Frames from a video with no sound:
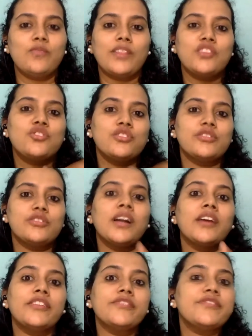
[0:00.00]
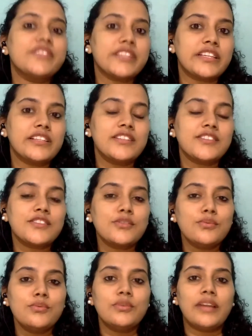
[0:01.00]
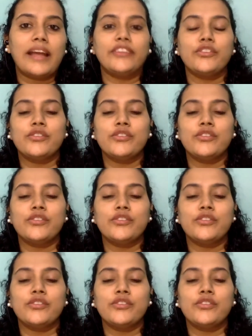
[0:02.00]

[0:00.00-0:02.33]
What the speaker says: the children are in physical school and,